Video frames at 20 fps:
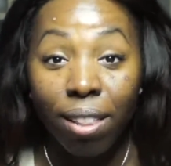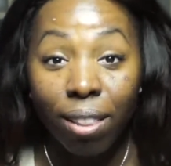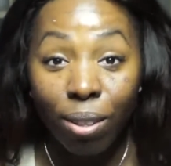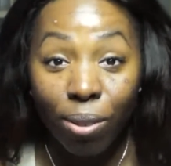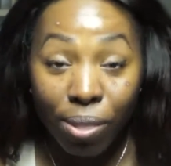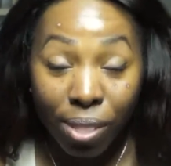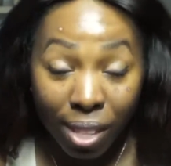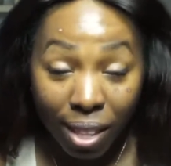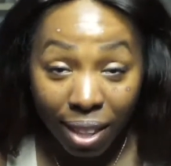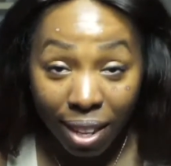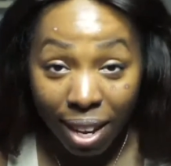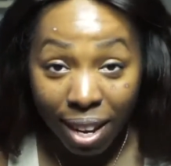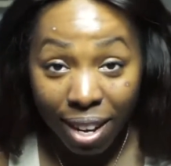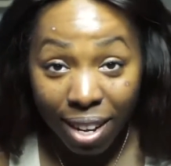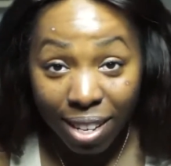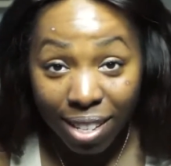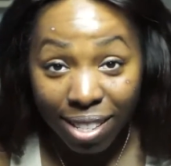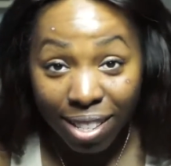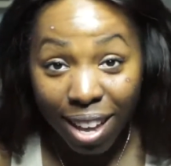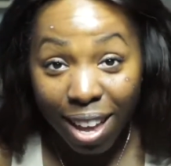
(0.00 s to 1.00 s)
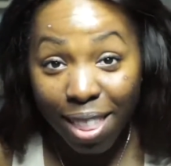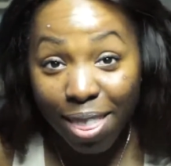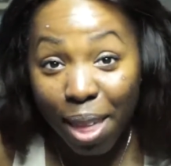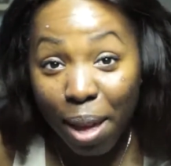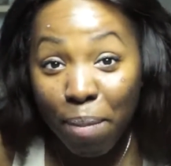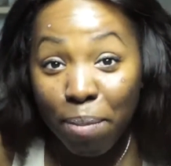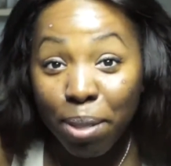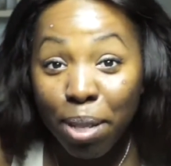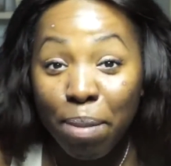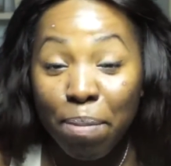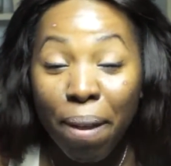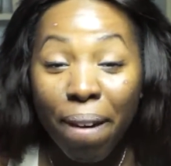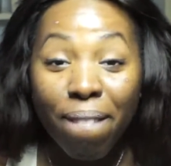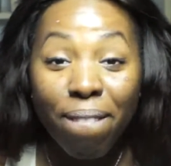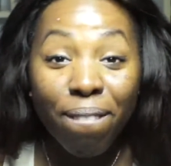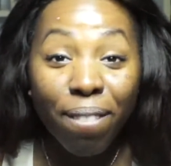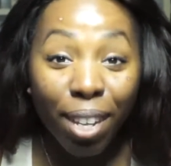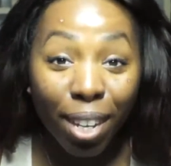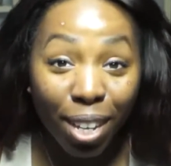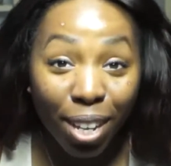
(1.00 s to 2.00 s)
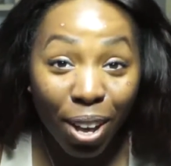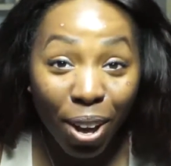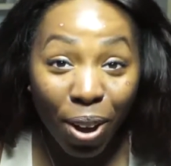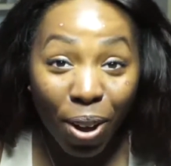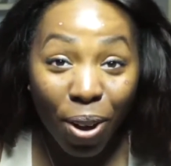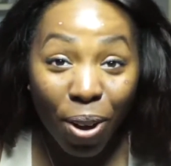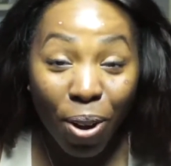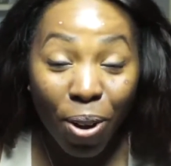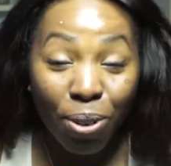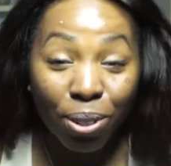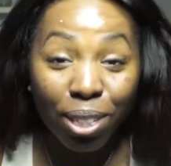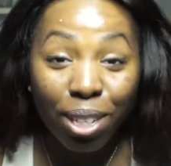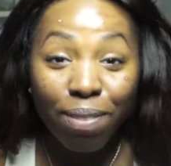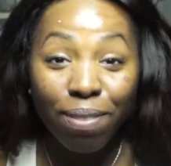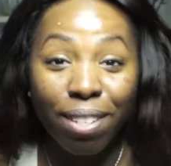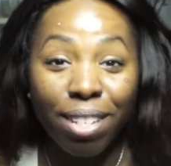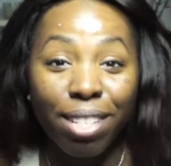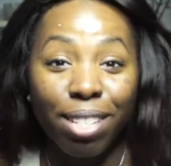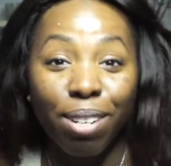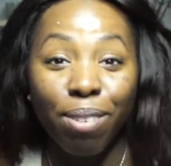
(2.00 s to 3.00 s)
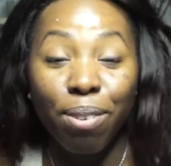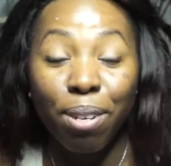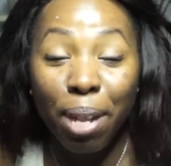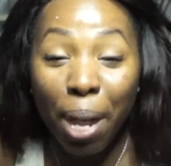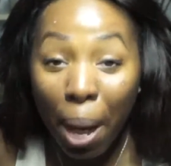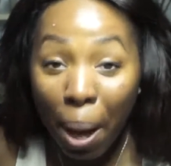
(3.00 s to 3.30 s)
Lucy Lux, thumbs up my video, leave detailed